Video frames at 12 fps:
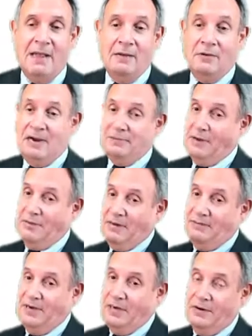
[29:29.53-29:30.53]
And we're going to have a
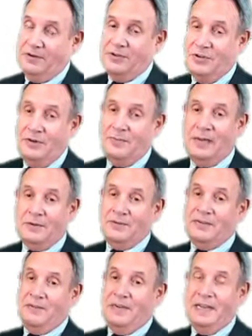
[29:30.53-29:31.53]
great video to show you about
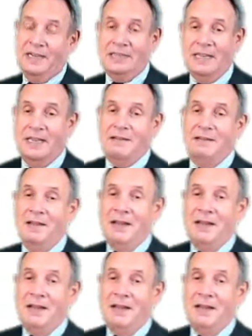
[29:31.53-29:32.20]
Costa Rica at the end.